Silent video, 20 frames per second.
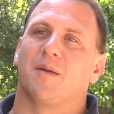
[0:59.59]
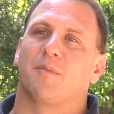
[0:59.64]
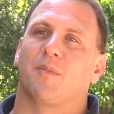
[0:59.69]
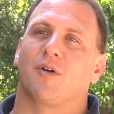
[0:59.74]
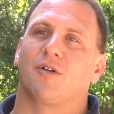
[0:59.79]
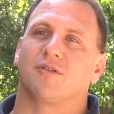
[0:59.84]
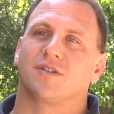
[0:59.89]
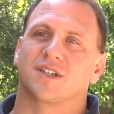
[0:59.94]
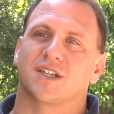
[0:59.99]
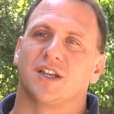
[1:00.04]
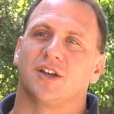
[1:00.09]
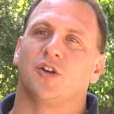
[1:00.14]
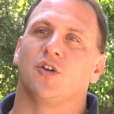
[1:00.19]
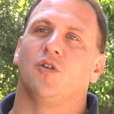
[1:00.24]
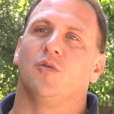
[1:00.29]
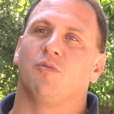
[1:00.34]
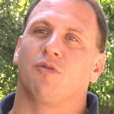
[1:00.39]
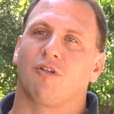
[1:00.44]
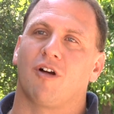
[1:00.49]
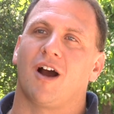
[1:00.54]
person
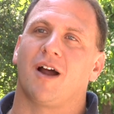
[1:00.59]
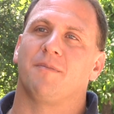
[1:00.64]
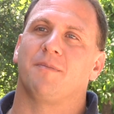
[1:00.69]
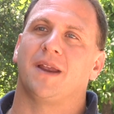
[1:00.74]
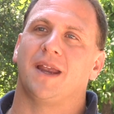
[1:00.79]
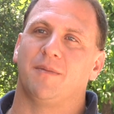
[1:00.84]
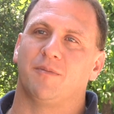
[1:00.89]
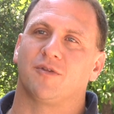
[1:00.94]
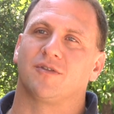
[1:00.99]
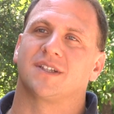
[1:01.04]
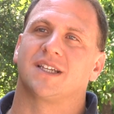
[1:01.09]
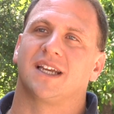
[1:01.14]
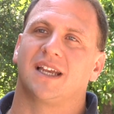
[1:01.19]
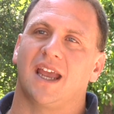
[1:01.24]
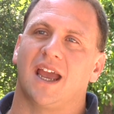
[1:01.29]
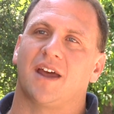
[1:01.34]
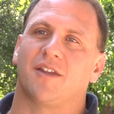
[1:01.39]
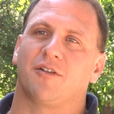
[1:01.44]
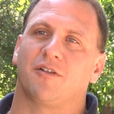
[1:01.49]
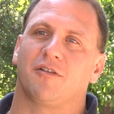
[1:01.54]
who brought people
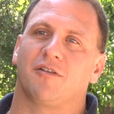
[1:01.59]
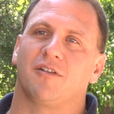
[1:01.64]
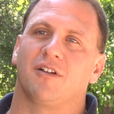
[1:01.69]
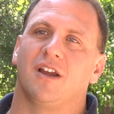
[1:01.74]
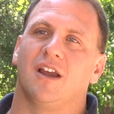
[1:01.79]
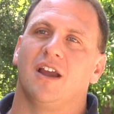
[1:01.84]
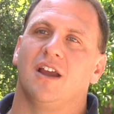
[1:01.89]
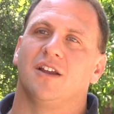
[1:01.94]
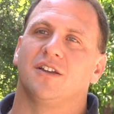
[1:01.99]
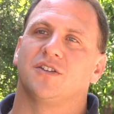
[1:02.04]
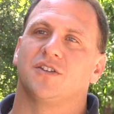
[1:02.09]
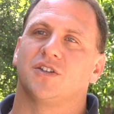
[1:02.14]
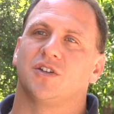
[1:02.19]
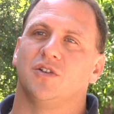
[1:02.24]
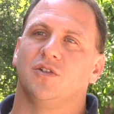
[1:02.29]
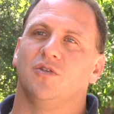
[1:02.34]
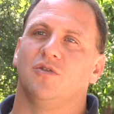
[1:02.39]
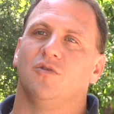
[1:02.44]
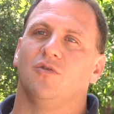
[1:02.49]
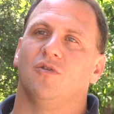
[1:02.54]
together
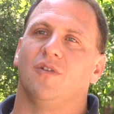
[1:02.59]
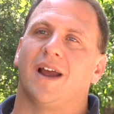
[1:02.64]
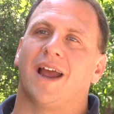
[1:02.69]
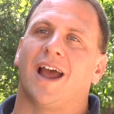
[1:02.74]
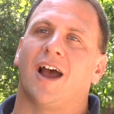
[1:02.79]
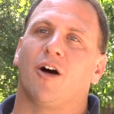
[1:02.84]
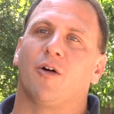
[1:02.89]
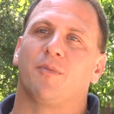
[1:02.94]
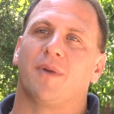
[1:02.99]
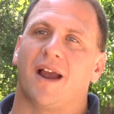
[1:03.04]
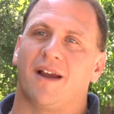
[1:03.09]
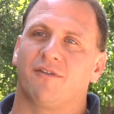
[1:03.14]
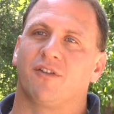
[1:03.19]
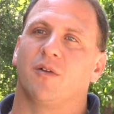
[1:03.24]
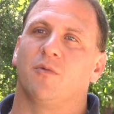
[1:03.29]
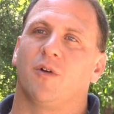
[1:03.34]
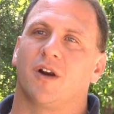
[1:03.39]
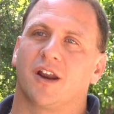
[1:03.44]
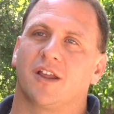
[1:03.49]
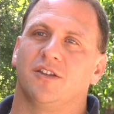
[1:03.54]
to help
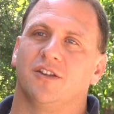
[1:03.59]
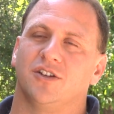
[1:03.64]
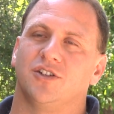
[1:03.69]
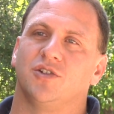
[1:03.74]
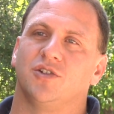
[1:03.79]
everyone in the